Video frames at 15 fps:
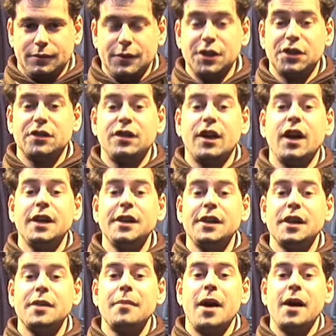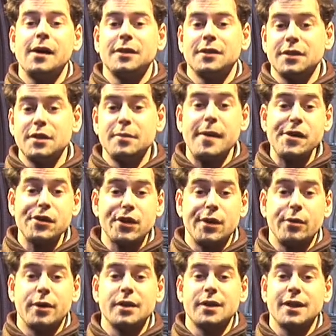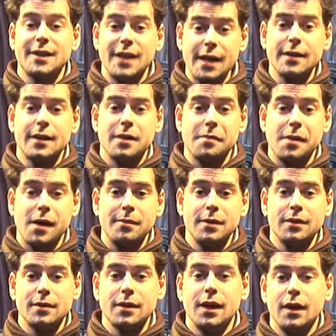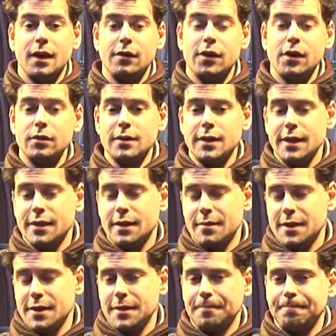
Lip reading: A divine command, especially one of the 10 commandments of the Old Testament.